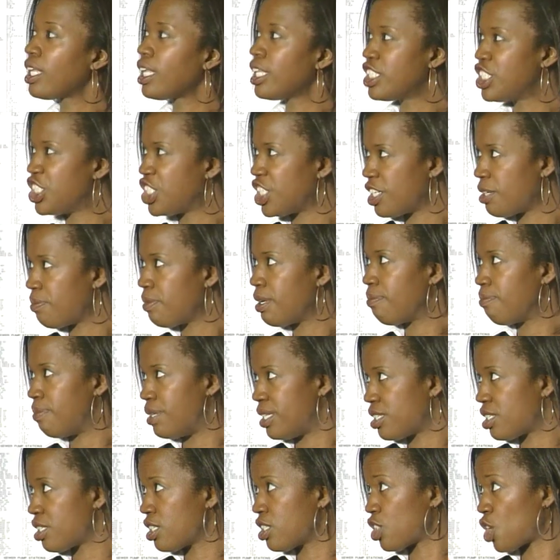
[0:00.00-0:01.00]
legitimate
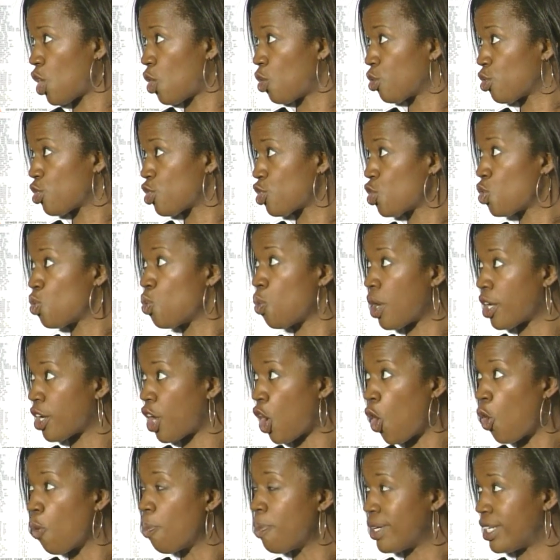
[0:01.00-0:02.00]
business owners who want to
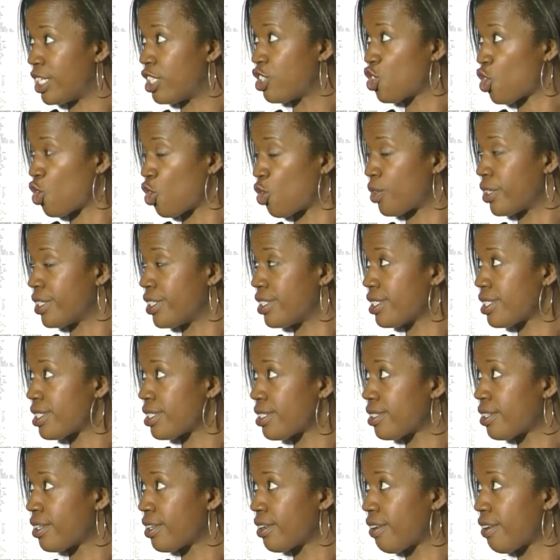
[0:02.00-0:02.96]
open in Torrance?